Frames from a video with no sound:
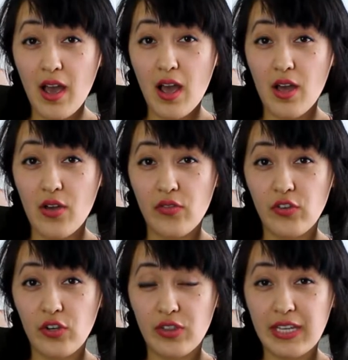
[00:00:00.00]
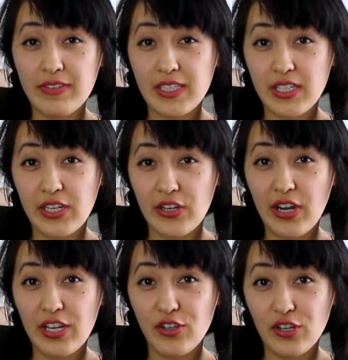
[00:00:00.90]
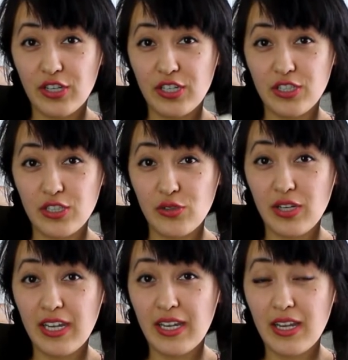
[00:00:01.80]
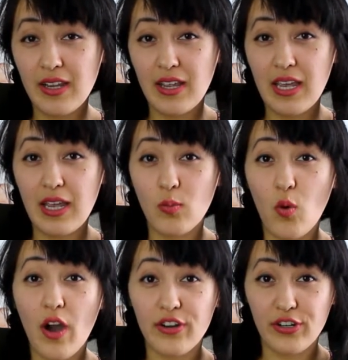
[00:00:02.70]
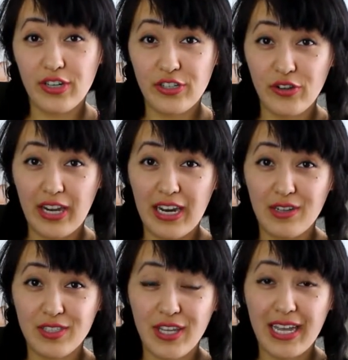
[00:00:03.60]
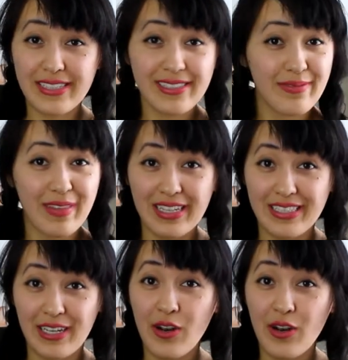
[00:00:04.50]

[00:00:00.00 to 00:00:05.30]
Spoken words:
of your Thieves cleaner and you're going to dilute it in water in your 8-ounce glass. That's it.